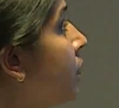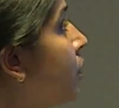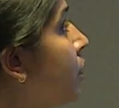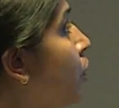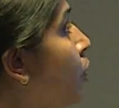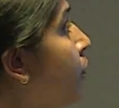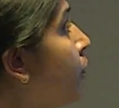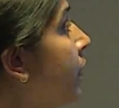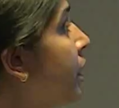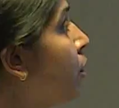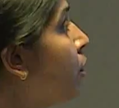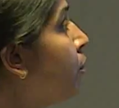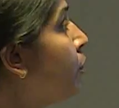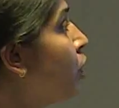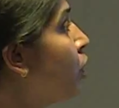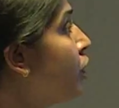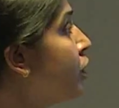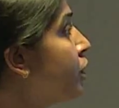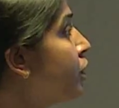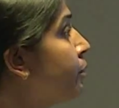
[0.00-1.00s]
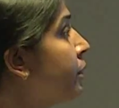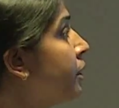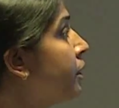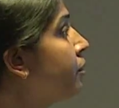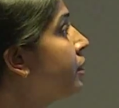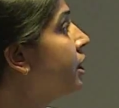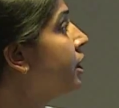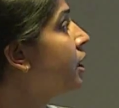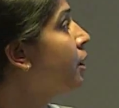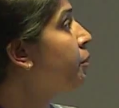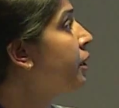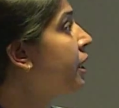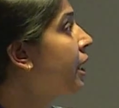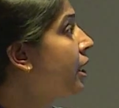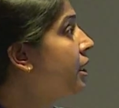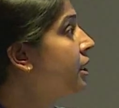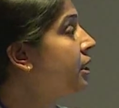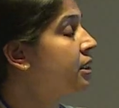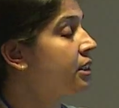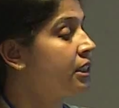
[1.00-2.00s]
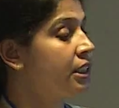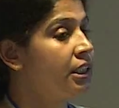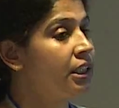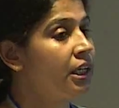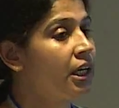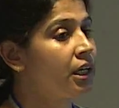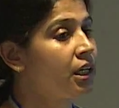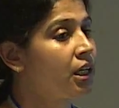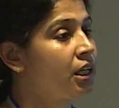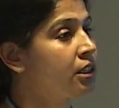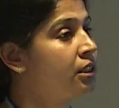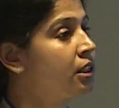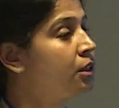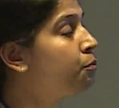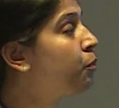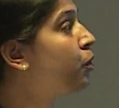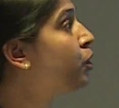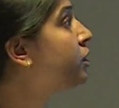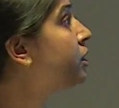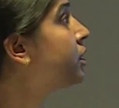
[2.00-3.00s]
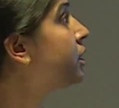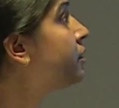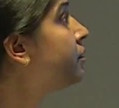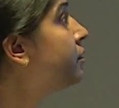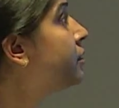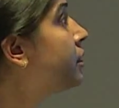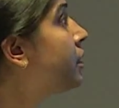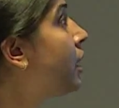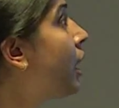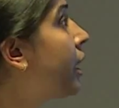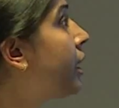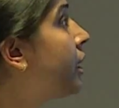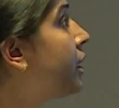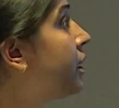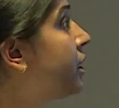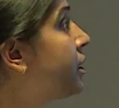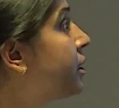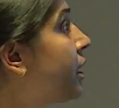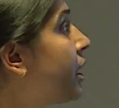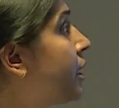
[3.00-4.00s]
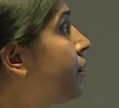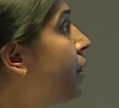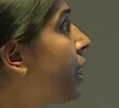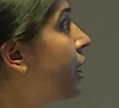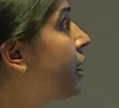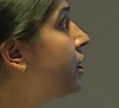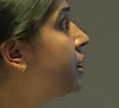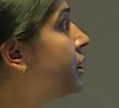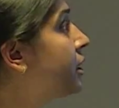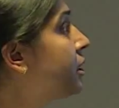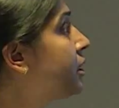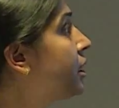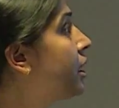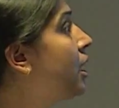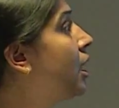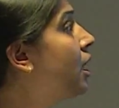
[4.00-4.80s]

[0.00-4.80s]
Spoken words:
domain homology between hepatitis E and other positive RNA strand viruses,